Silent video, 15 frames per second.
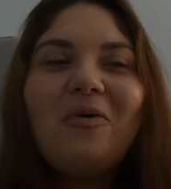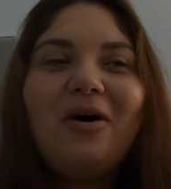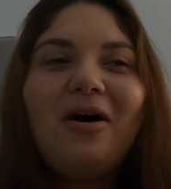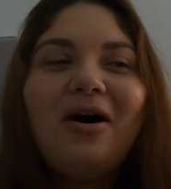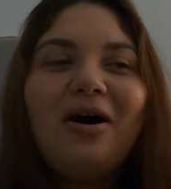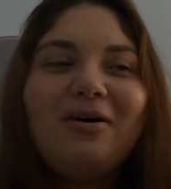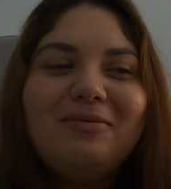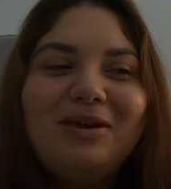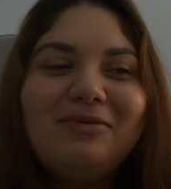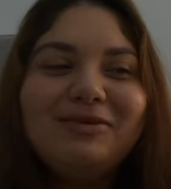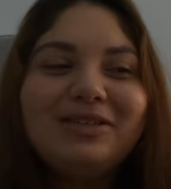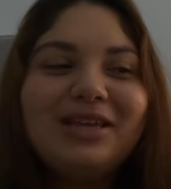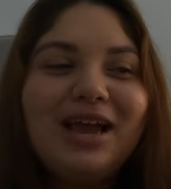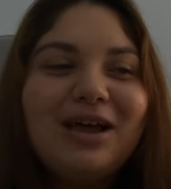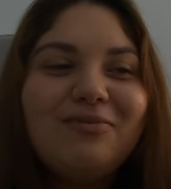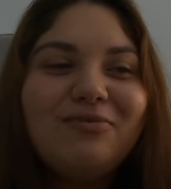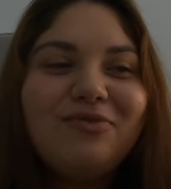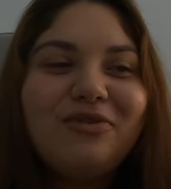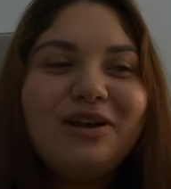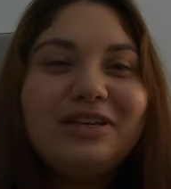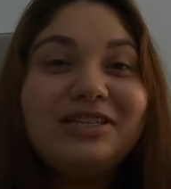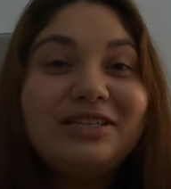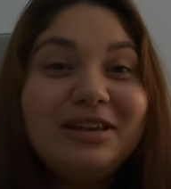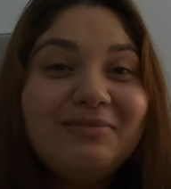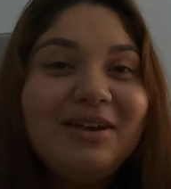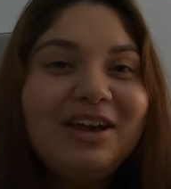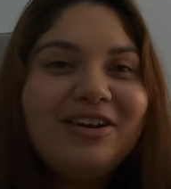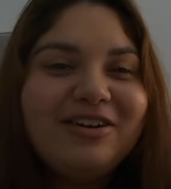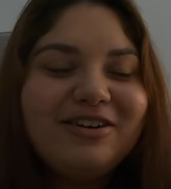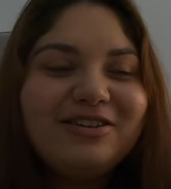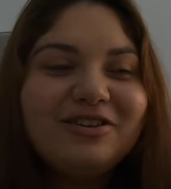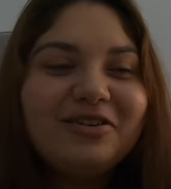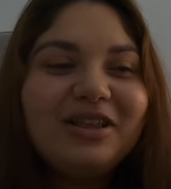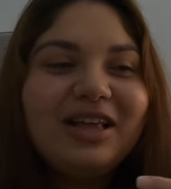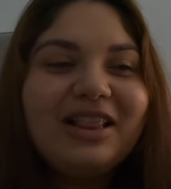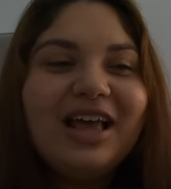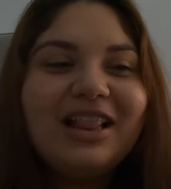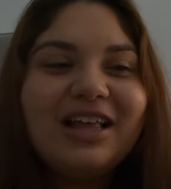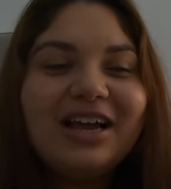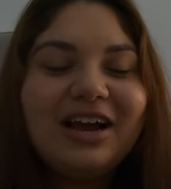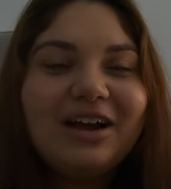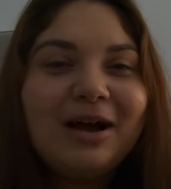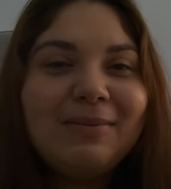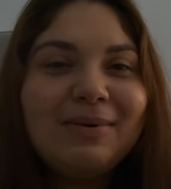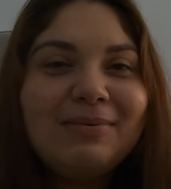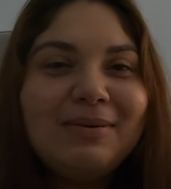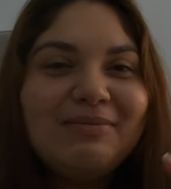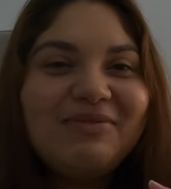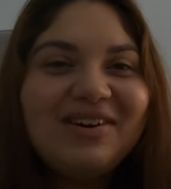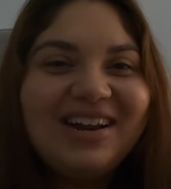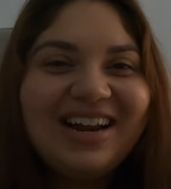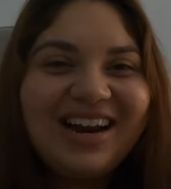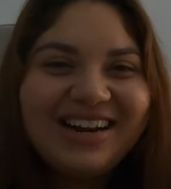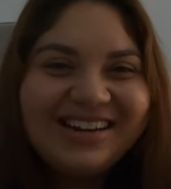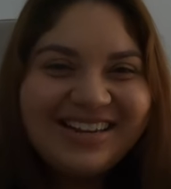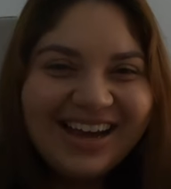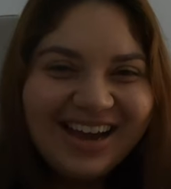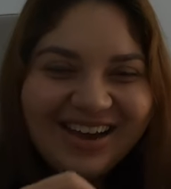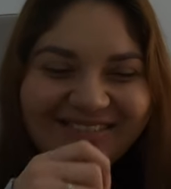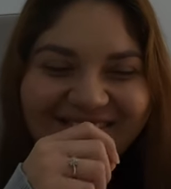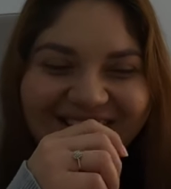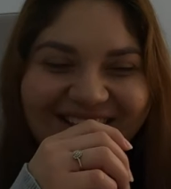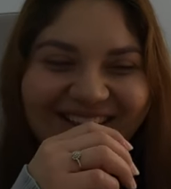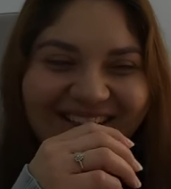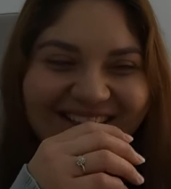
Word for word: um, it was time for us to meet her. So they let like a couple people in at a time.